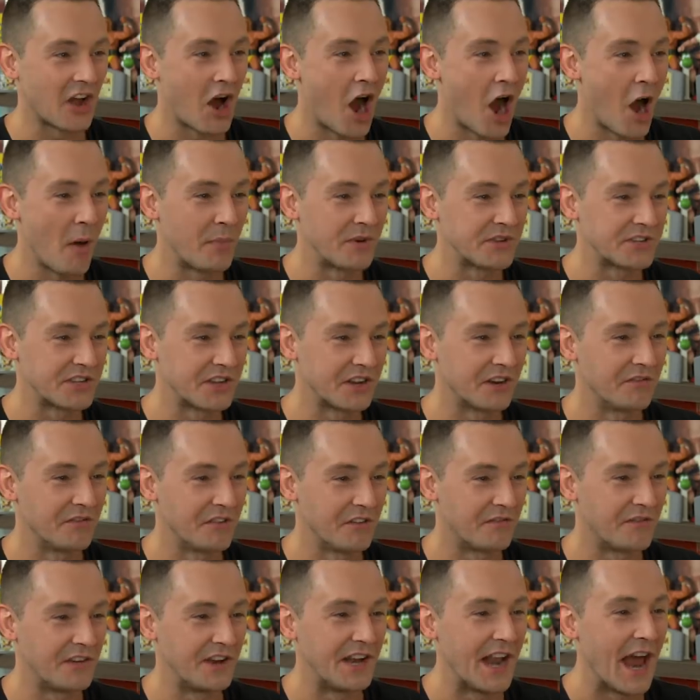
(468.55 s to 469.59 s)
opposite of the
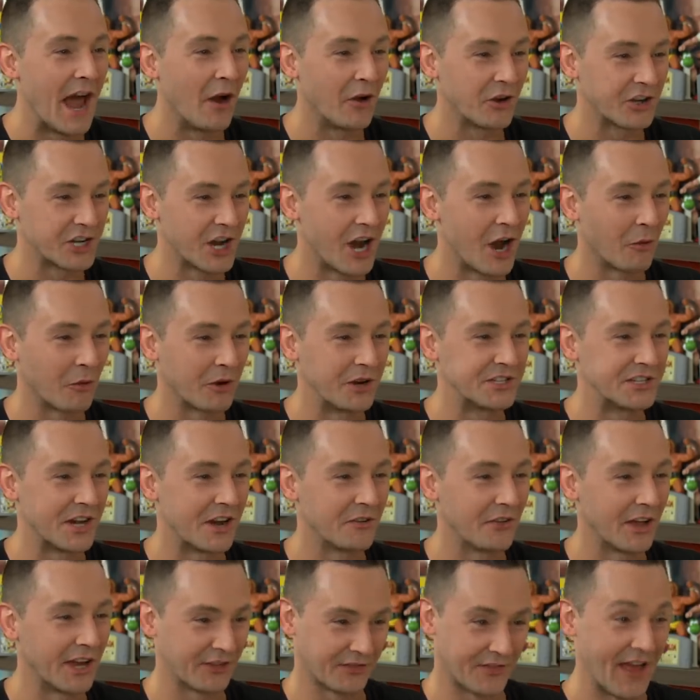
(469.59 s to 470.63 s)
Finau shot where he sounded
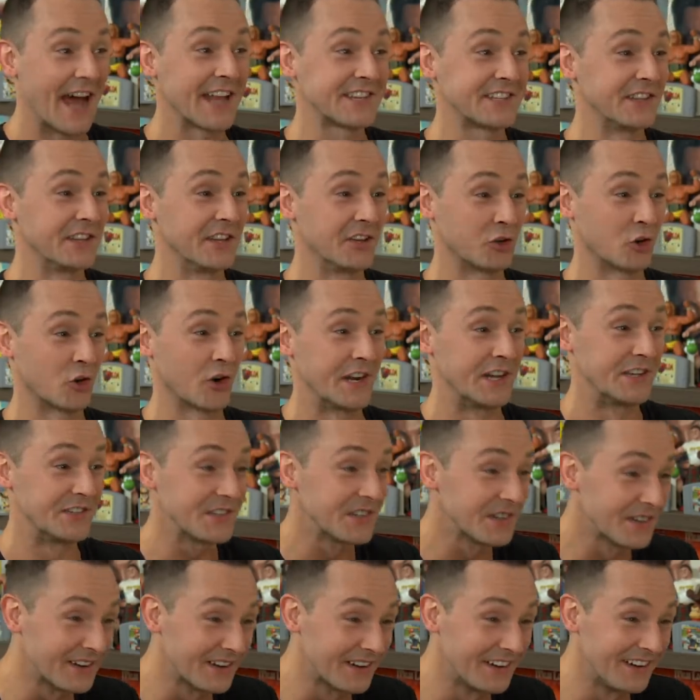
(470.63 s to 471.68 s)
like, that's in the trees.
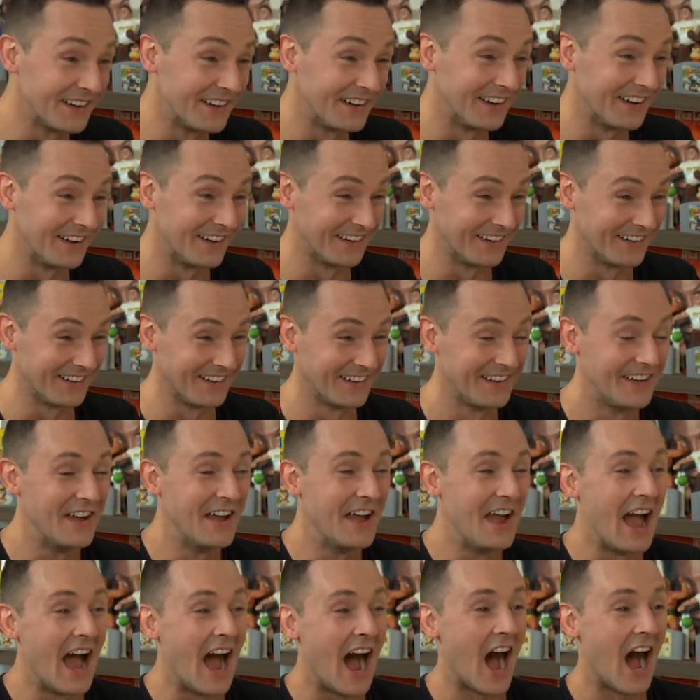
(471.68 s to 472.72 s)
Yes.
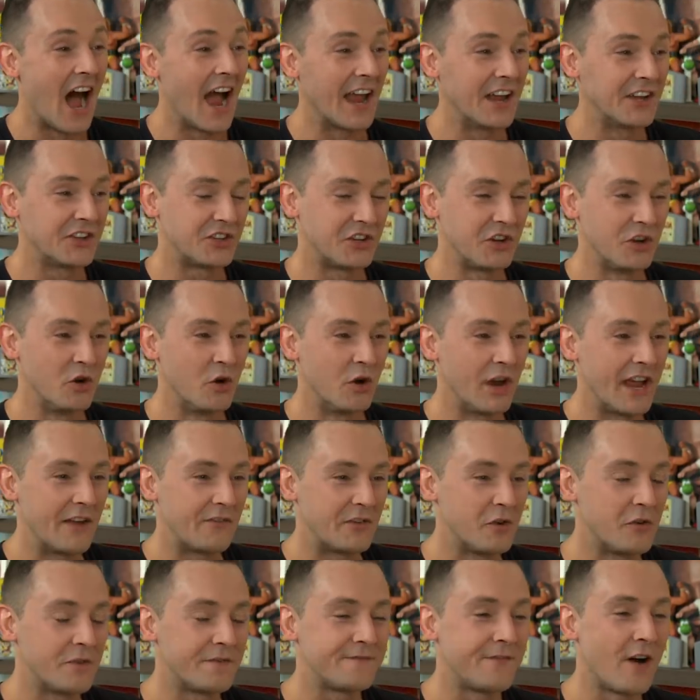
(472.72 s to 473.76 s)
uh, and two, if
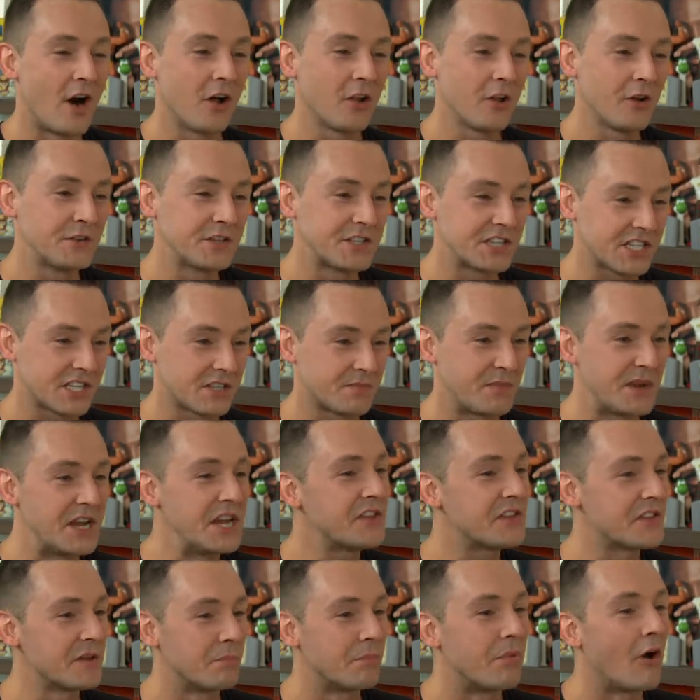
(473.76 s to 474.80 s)
you followed
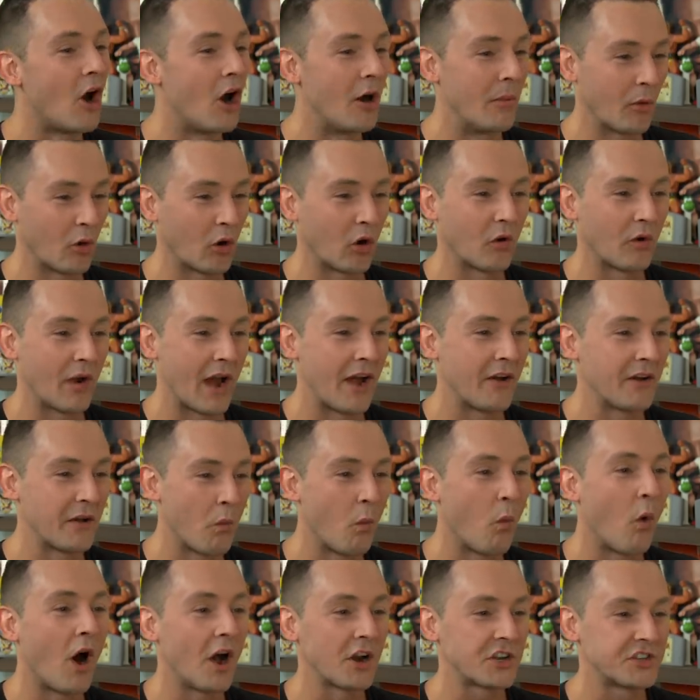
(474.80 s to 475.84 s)
Spieth and Palmer around and
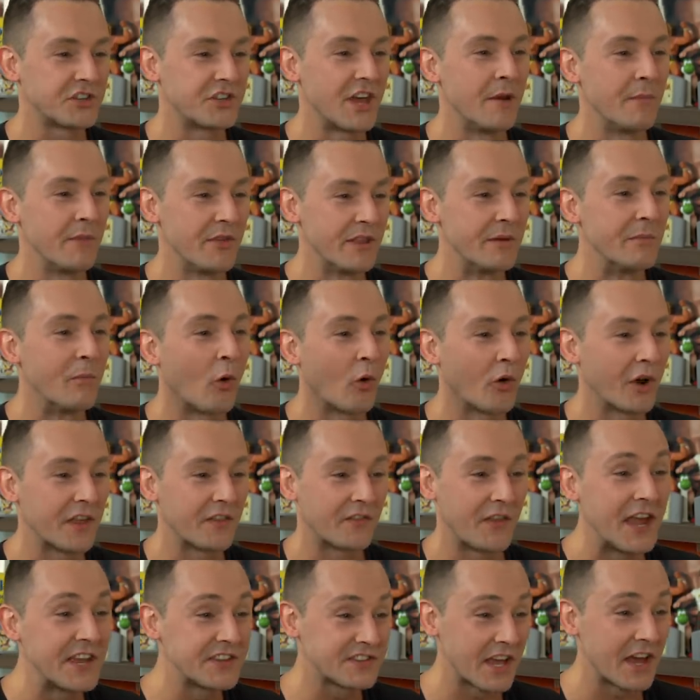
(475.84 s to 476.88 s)
watched them in the morning,
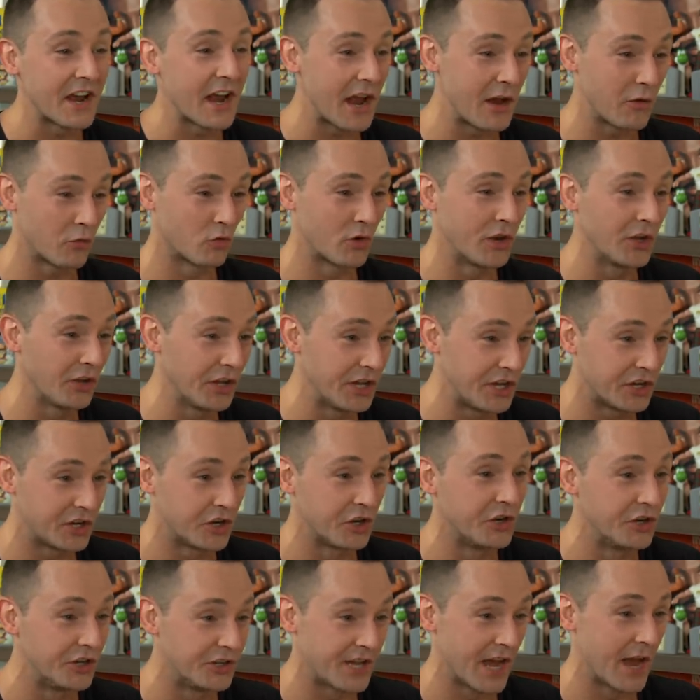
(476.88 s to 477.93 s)
they set a really
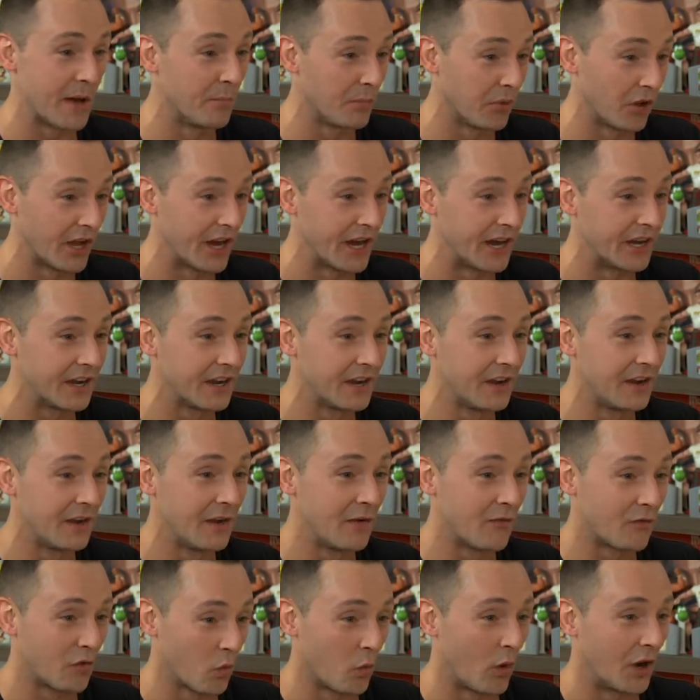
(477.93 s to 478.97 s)
good template
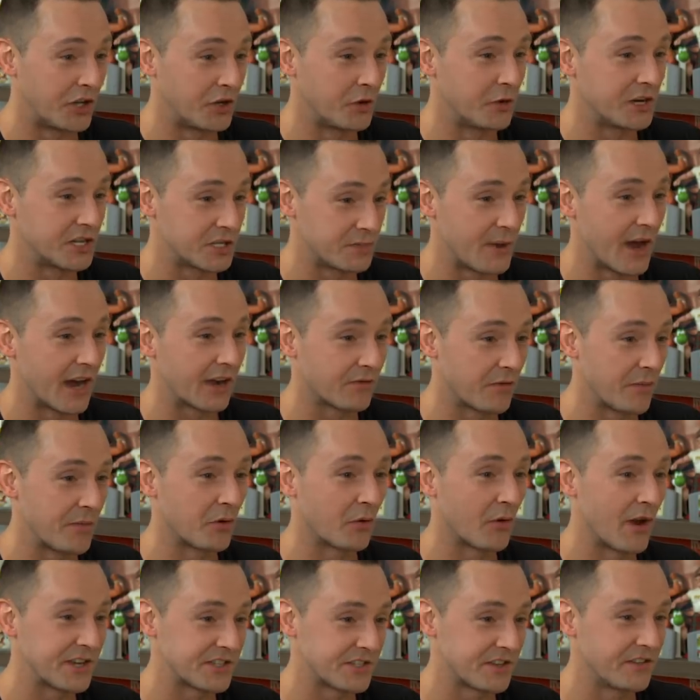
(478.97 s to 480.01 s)
for what to expect from the
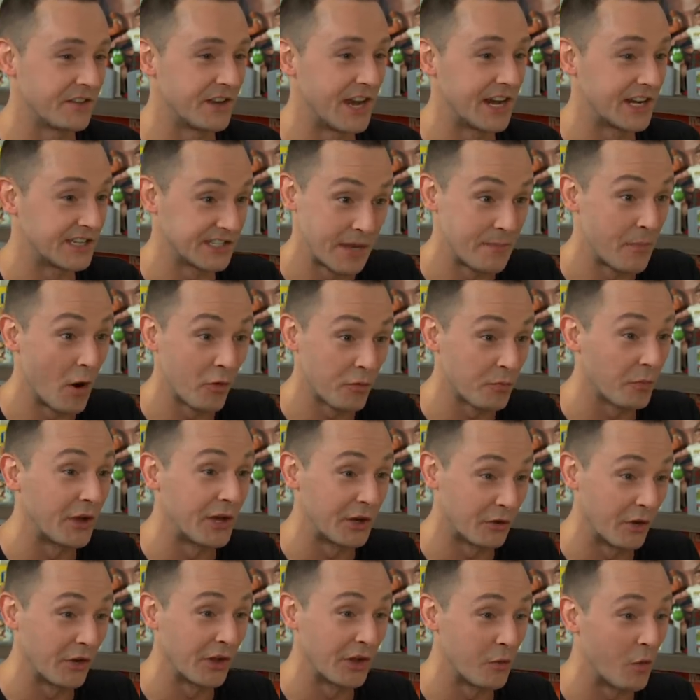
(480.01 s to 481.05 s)
rest of the day, because they both played
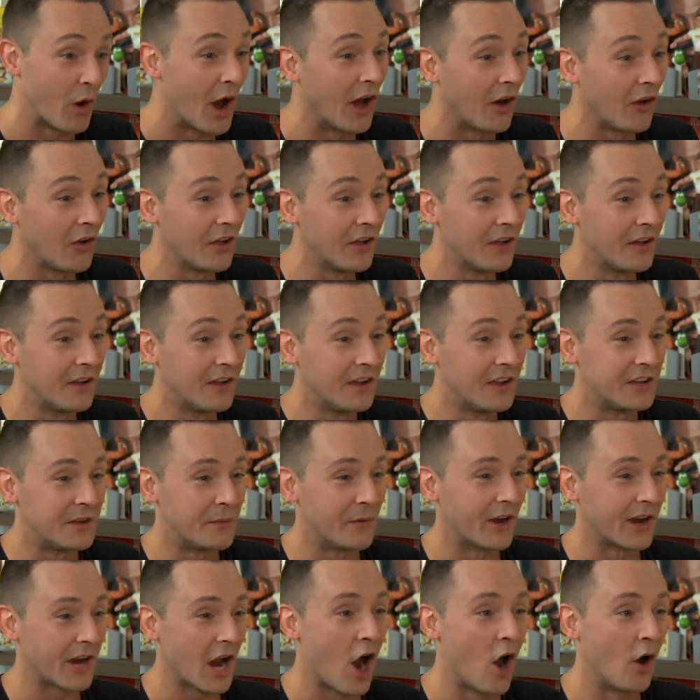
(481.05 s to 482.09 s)
really well. You'd be
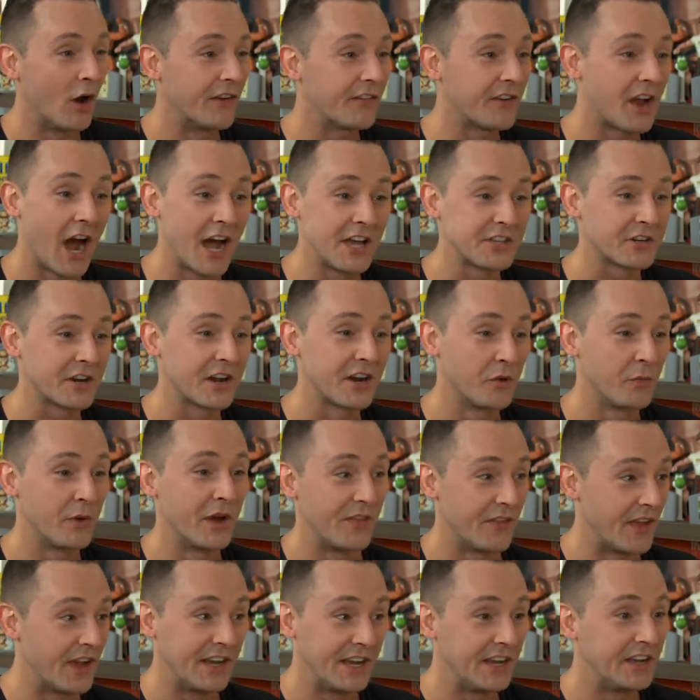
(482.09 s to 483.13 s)
like, oh, if guys are going to win,
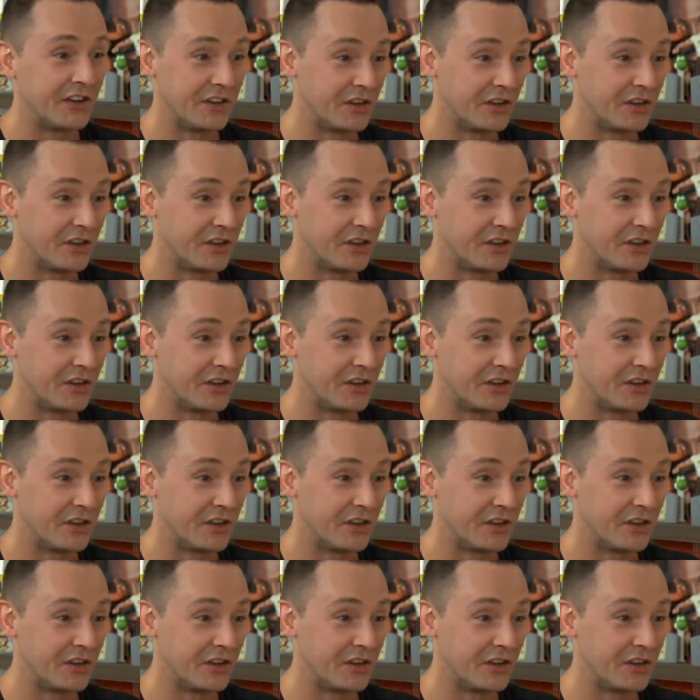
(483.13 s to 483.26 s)
they need to